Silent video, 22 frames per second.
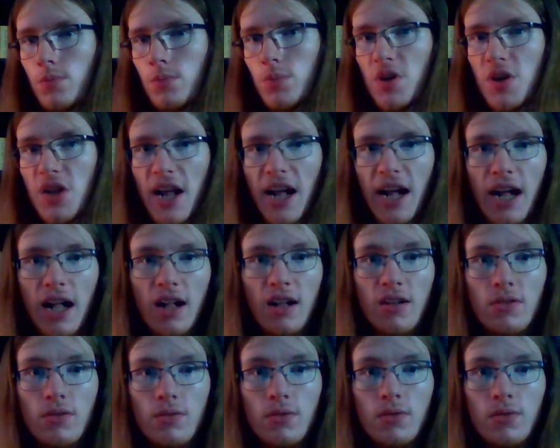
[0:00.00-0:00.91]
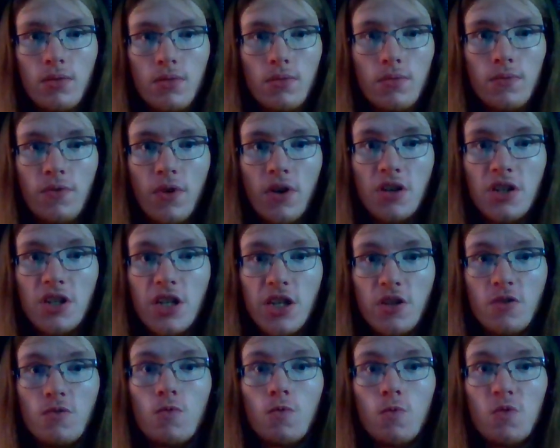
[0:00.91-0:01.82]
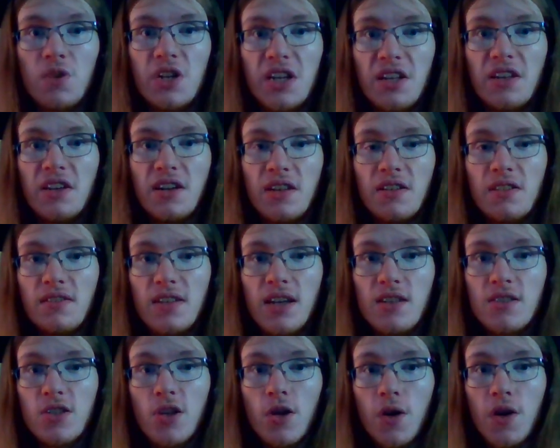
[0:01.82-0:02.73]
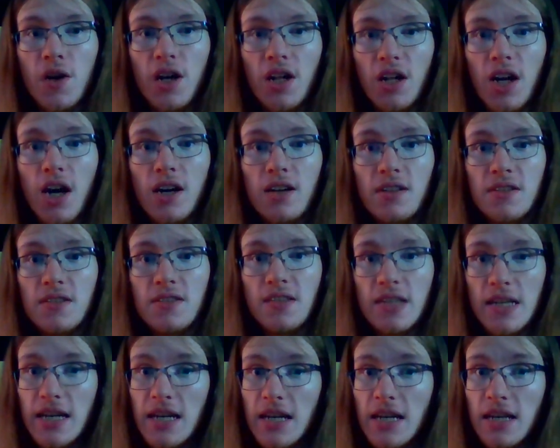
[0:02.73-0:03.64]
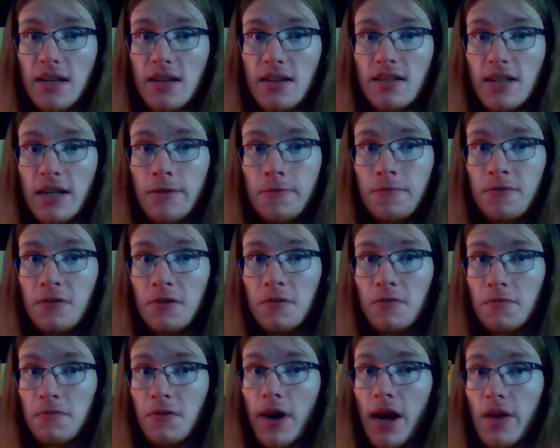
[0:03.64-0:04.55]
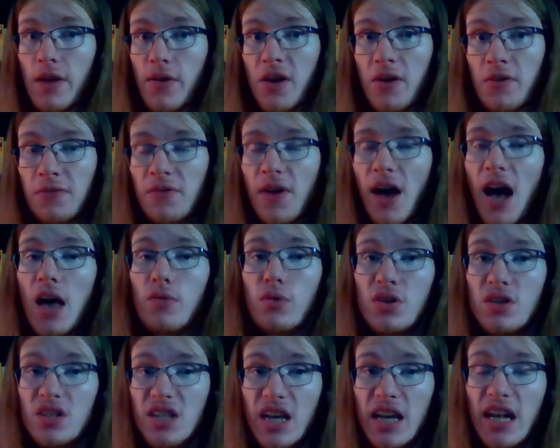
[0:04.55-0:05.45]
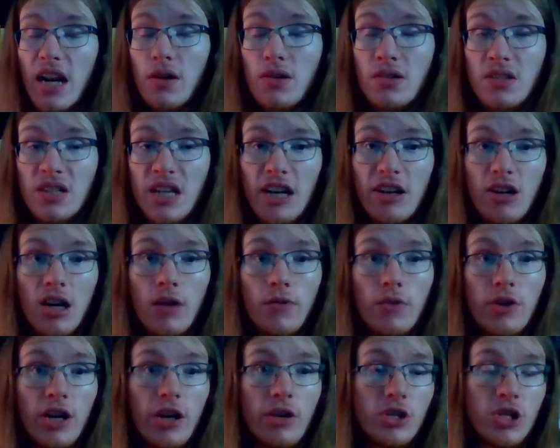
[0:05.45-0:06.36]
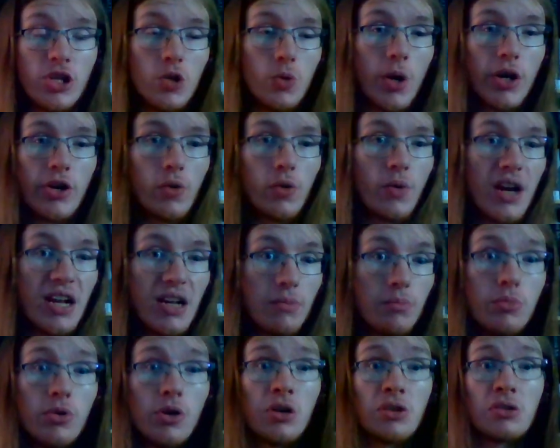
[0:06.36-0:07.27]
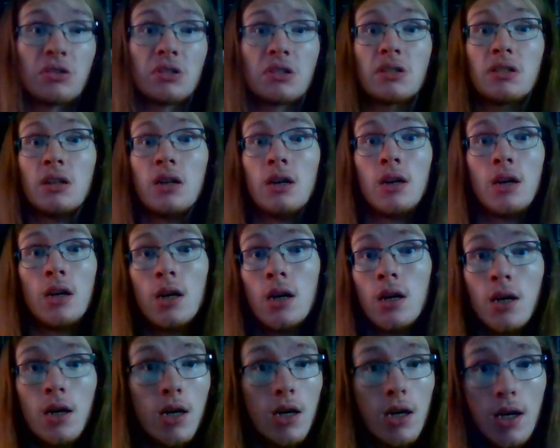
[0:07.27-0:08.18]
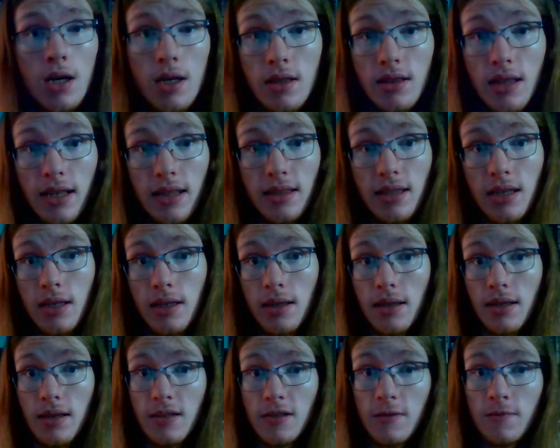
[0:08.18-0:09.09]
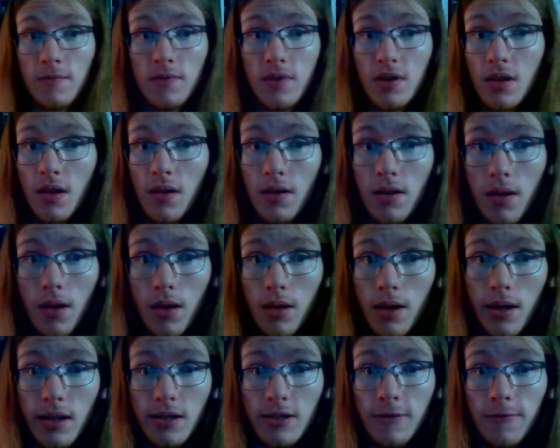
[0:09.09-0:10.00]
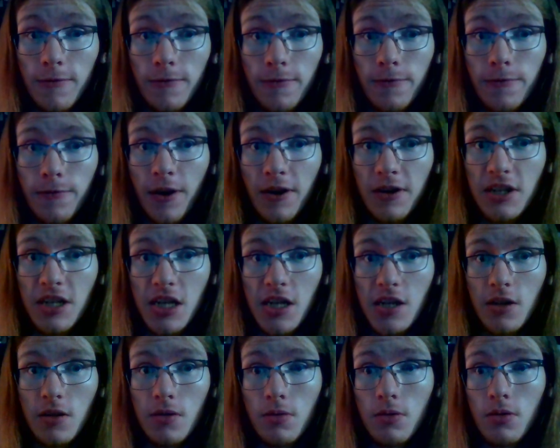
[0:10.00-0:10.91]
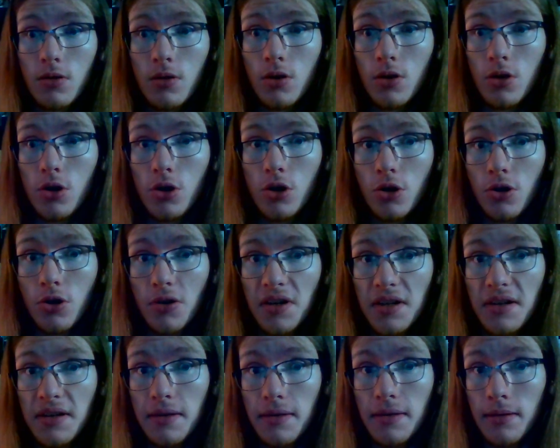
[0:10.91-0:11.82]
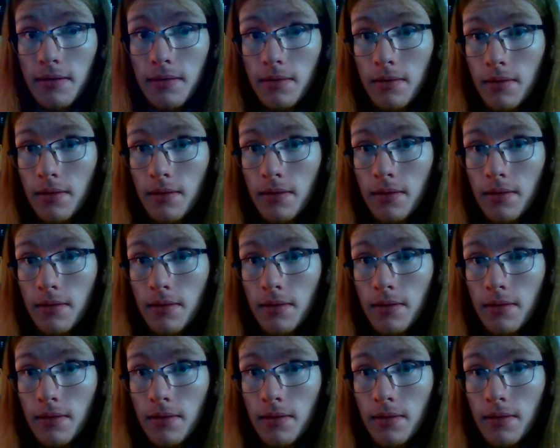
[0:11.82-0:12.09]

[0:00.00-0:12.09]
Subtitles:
But yeah. Fucking read it. That's all I gotta say. Definite 5 out of 5 or 10 out of 10 or whatever else you want to rank books. It's fucking good.